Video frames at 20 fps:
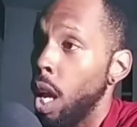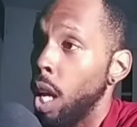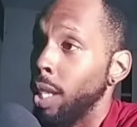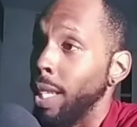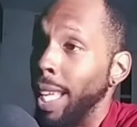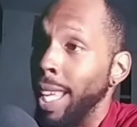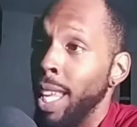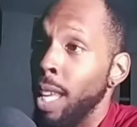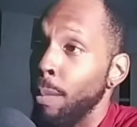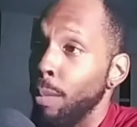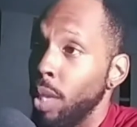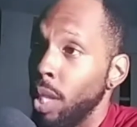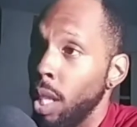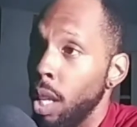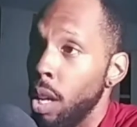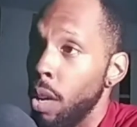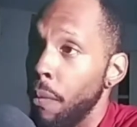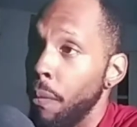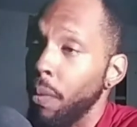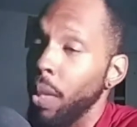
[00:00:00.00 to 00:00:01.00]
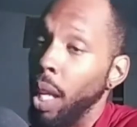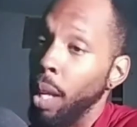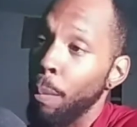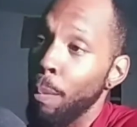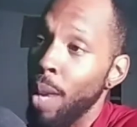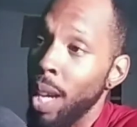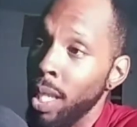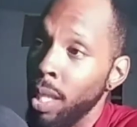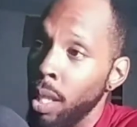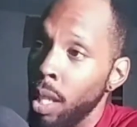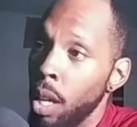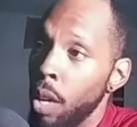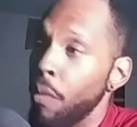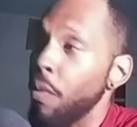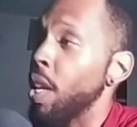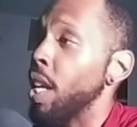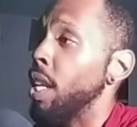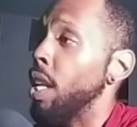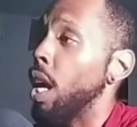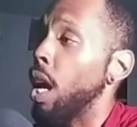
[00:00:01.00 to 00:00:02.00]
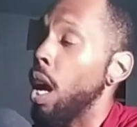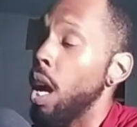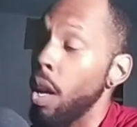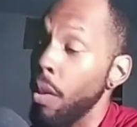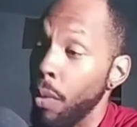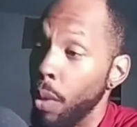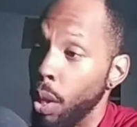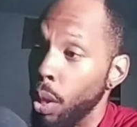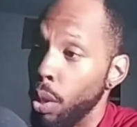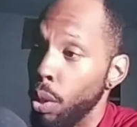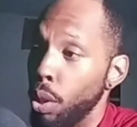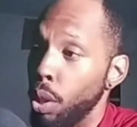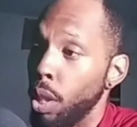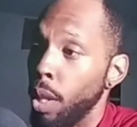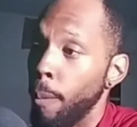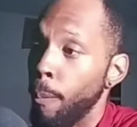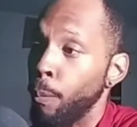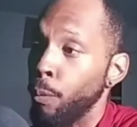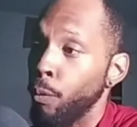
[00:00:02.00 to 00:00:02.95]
like himself, like myself, and others